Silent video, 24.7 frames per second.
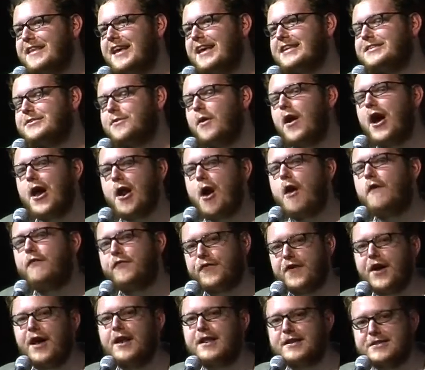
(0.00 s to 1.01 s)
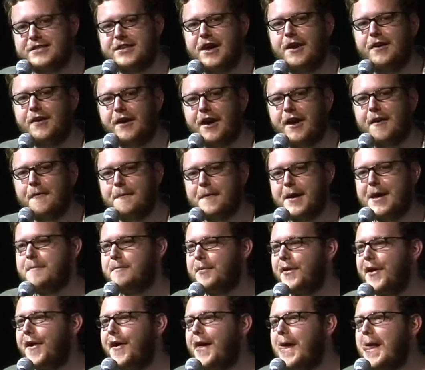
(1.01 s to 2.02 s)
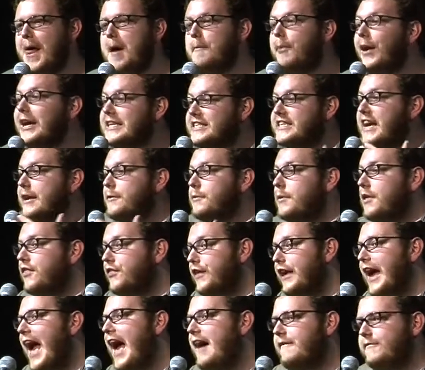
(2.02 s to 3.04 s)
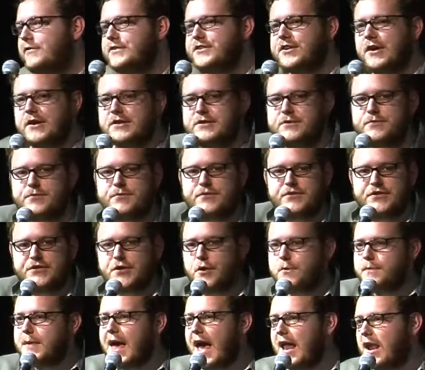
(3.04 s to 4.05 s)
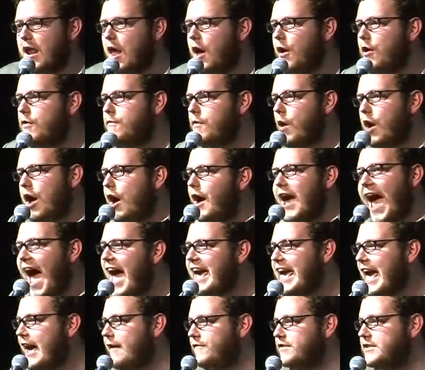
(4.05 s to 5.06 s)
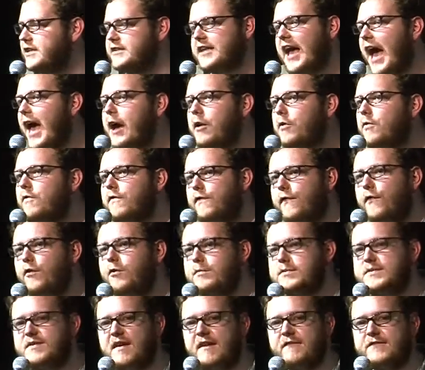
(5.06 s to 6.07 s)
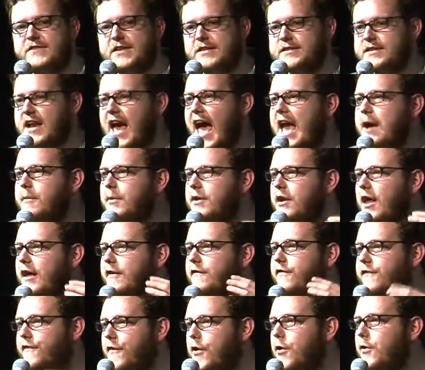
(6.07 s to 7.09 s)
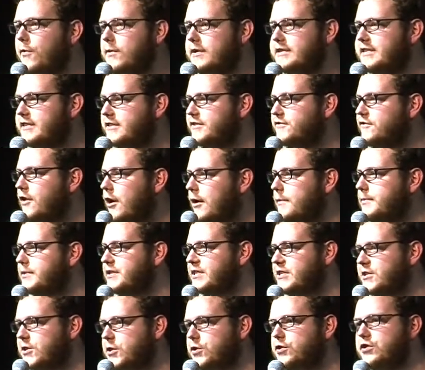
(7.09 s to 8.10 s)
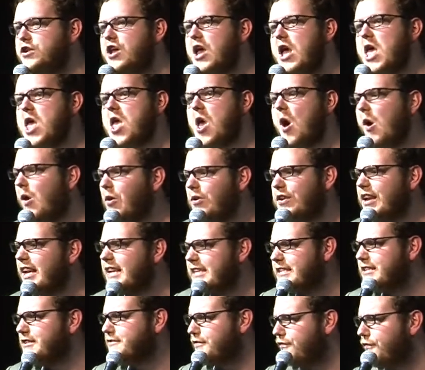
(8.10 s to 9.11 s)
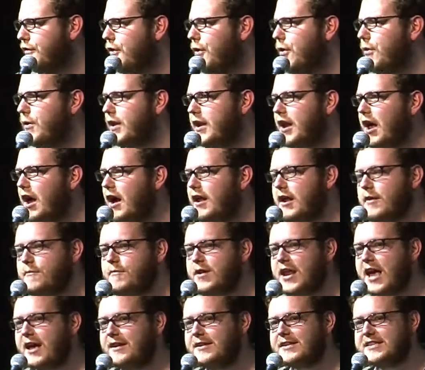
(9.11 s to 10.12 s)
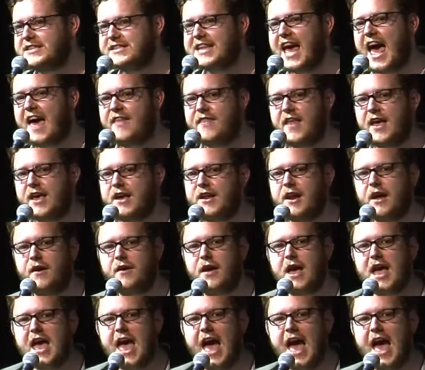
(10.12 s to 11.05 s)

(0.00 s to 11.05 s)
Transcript: That's quite an off-colour joke, I admit, but I generally think advertisers will stoop that low, right? I hate advertising, I hate all forms of advertising. I hate when like food is described as good, honest food. I don't really understand that, you know.